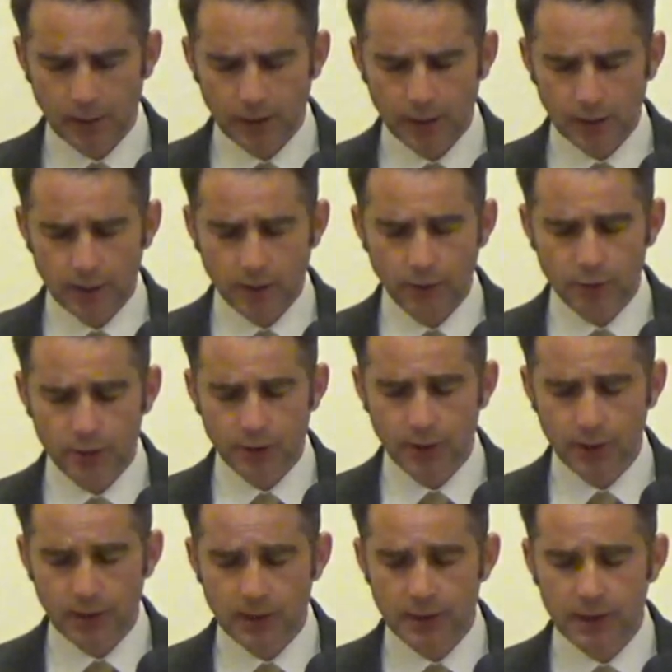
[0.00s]
that
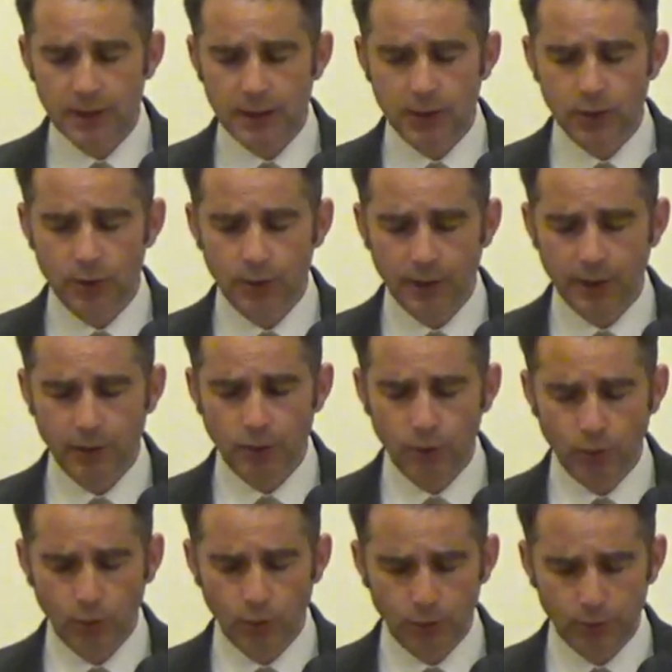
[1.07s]
constantly seeks to lay
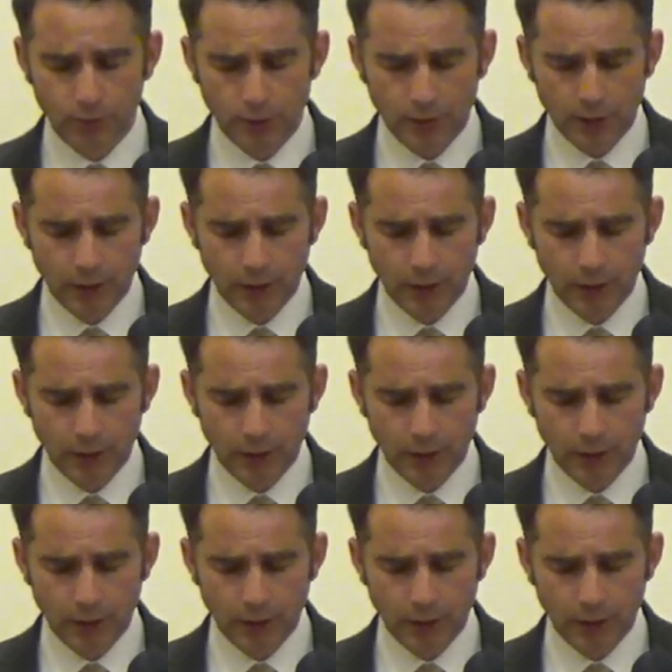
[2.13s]
hold